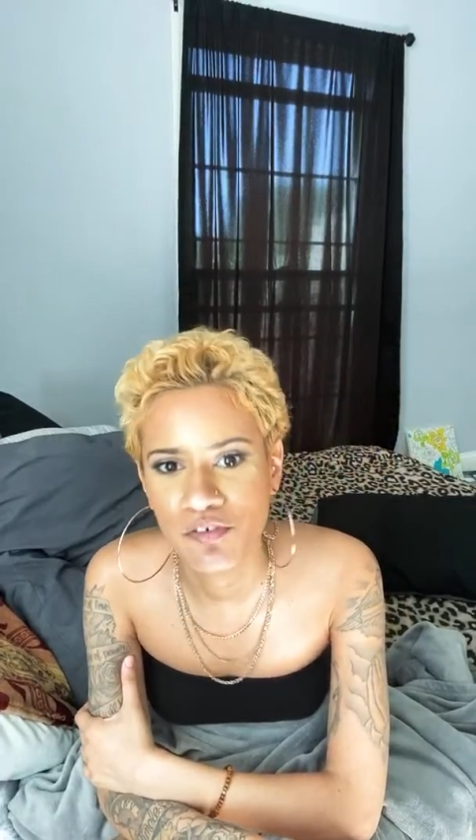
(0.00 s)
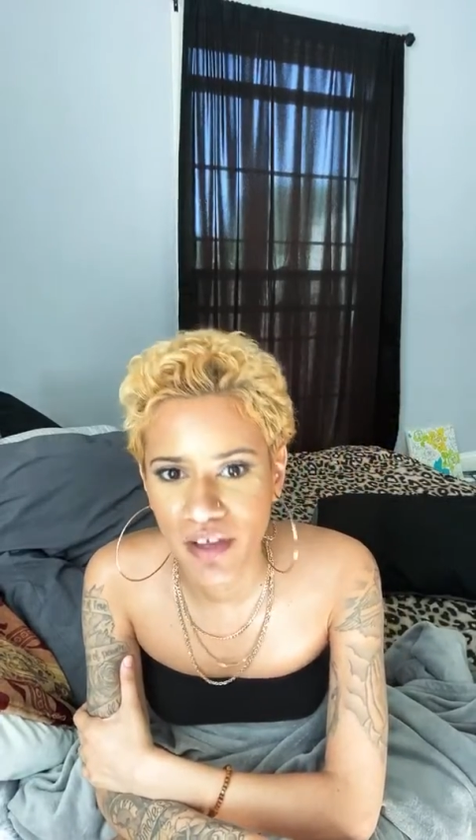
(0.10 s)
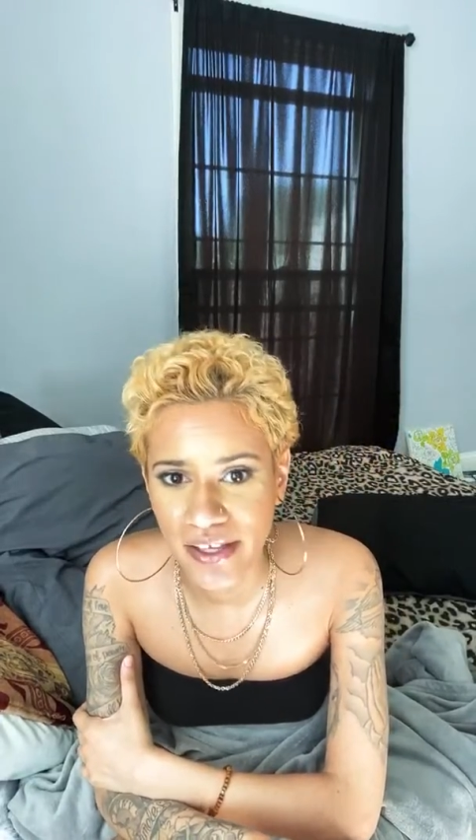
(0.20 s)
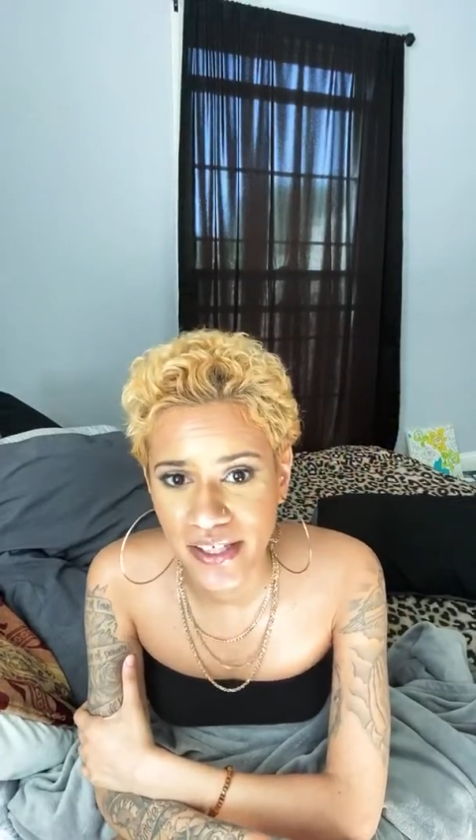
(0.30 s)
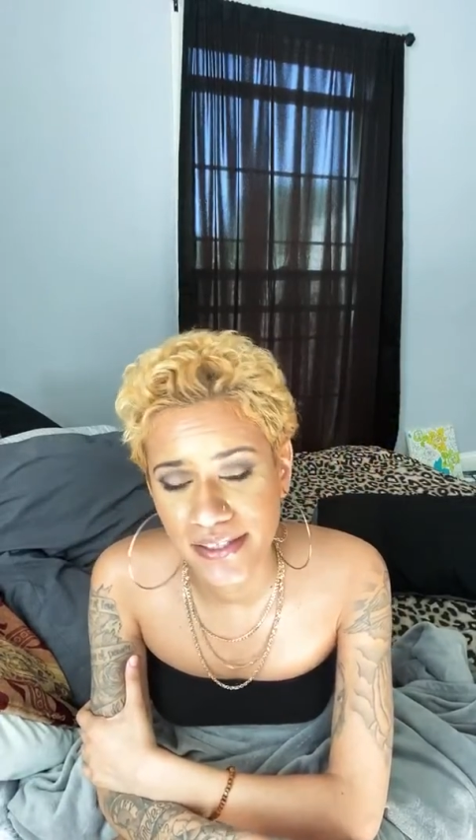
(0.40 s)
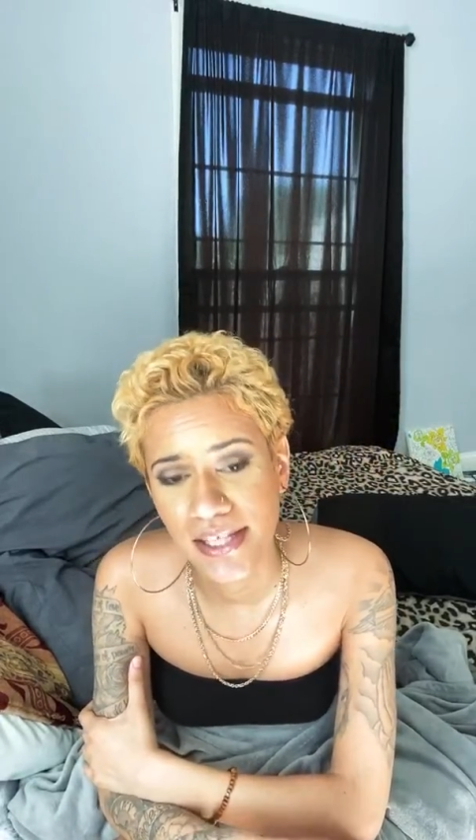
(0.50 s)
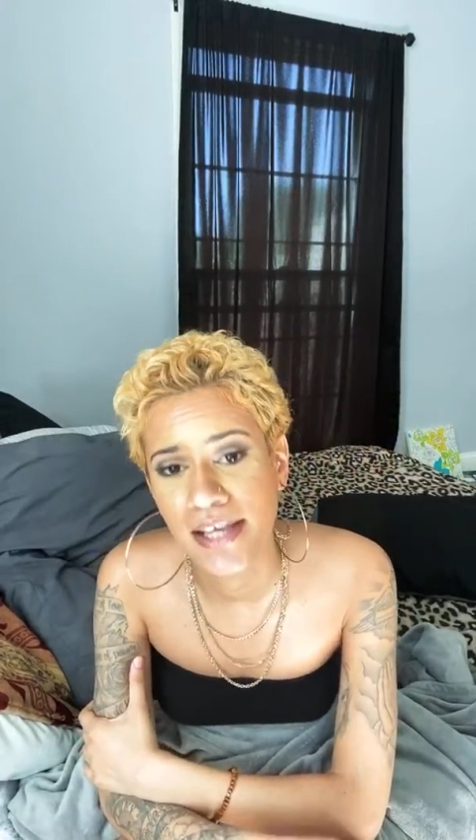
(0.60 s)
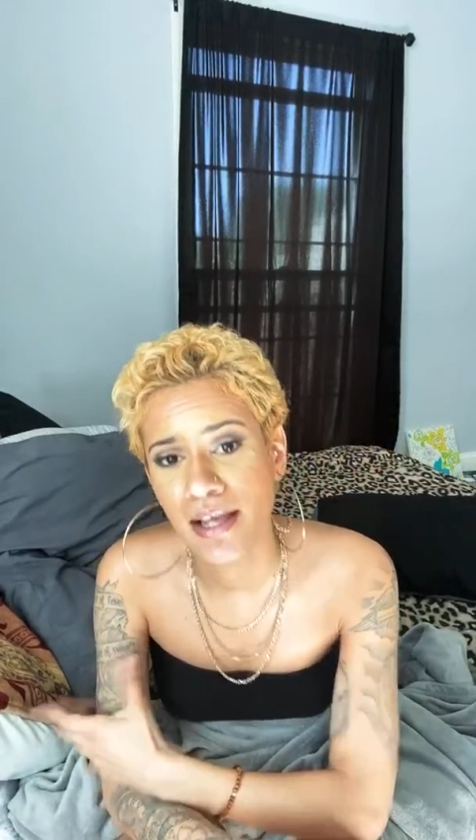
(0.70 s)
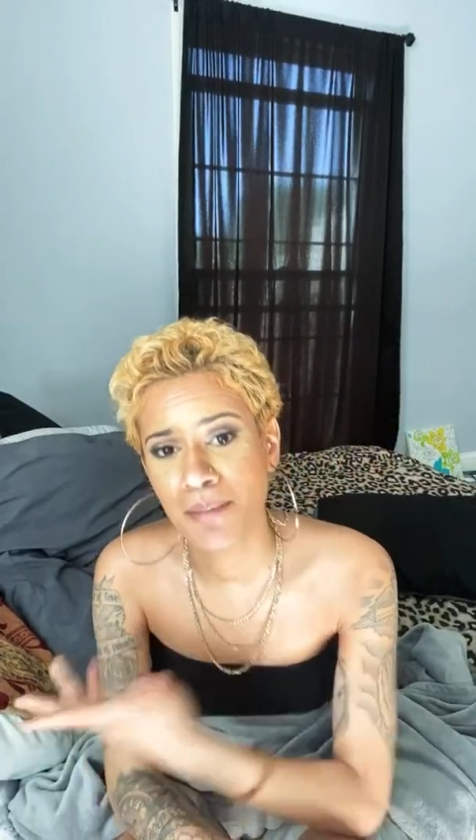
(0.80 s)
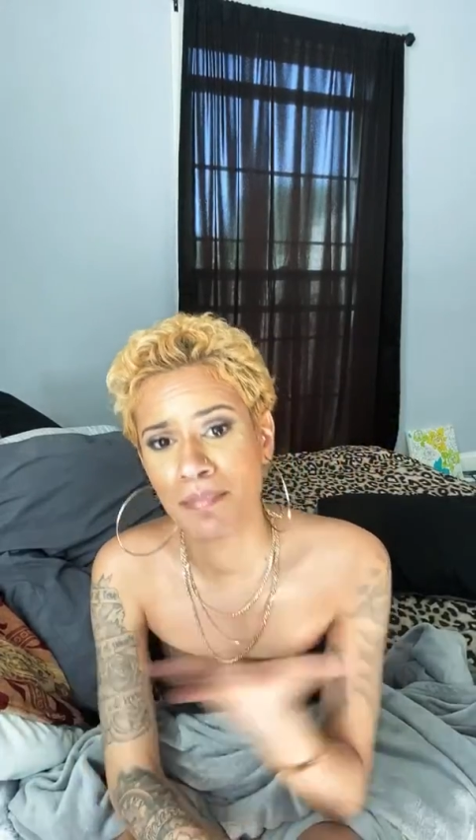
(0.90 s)
like he is,
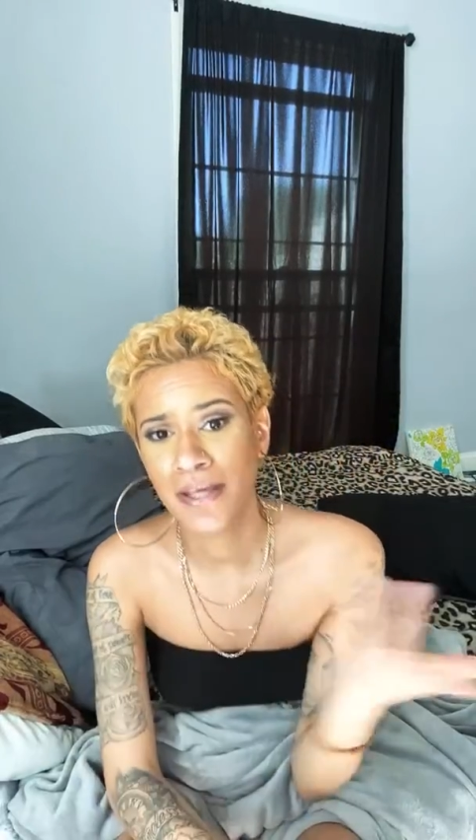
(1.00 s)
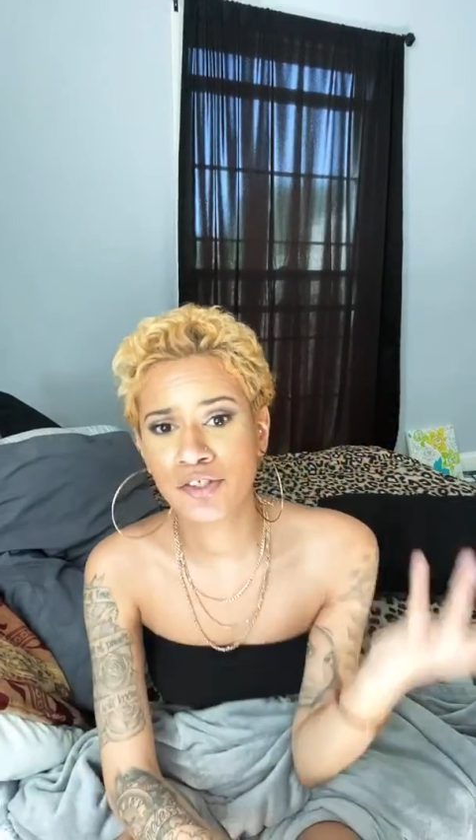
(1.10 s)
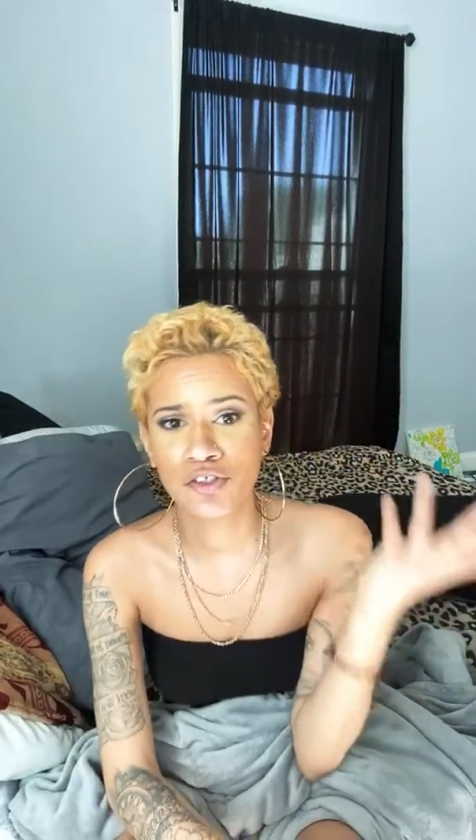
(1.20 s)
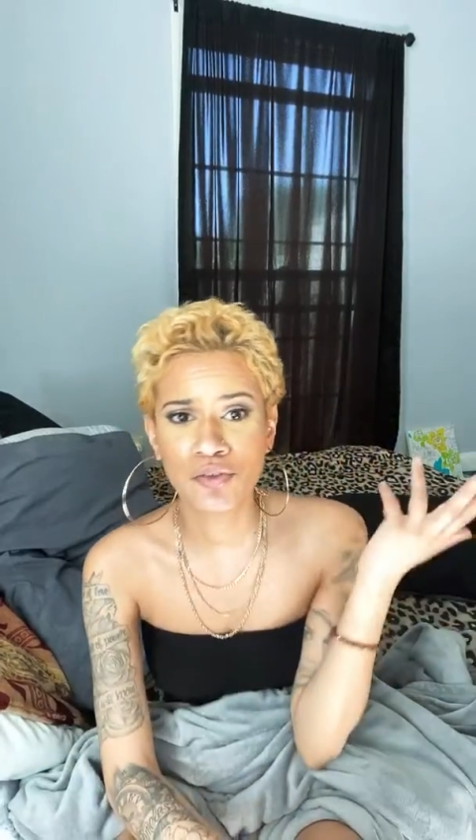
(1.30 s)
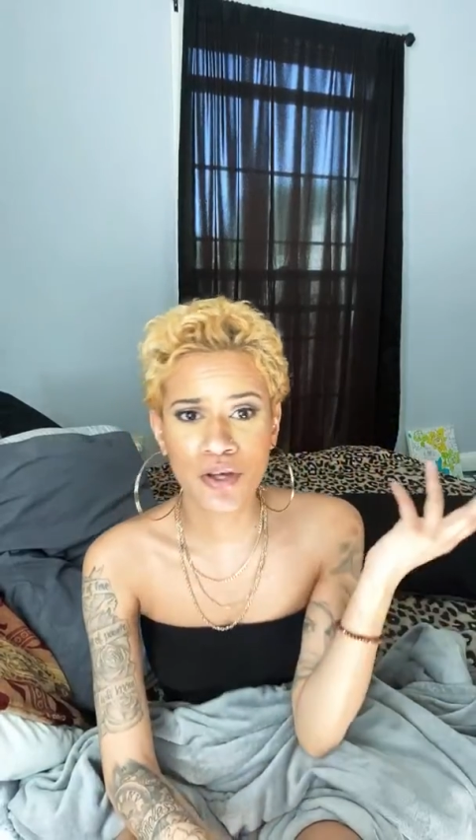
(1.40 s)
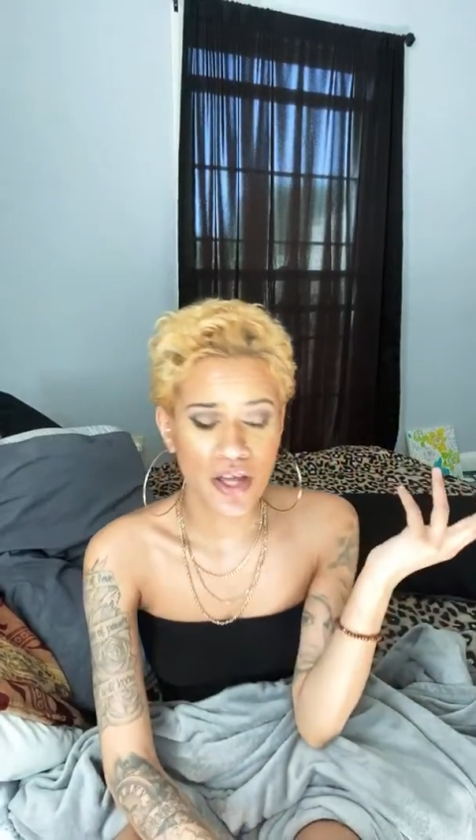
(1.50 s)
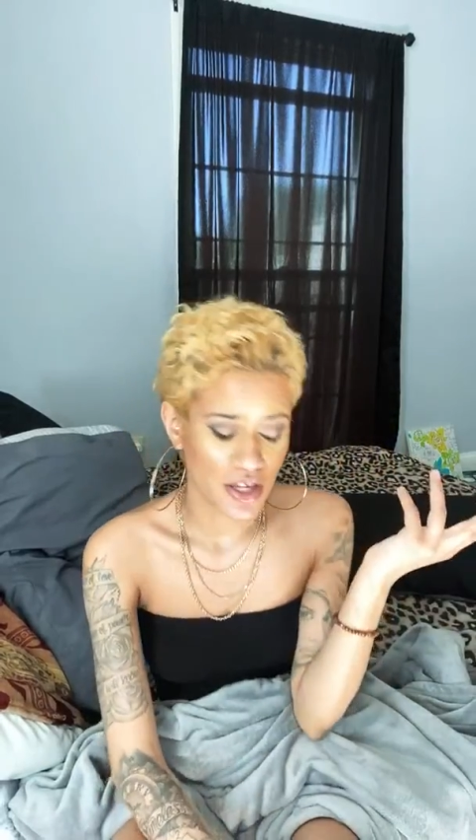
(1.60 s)
like, I bet you,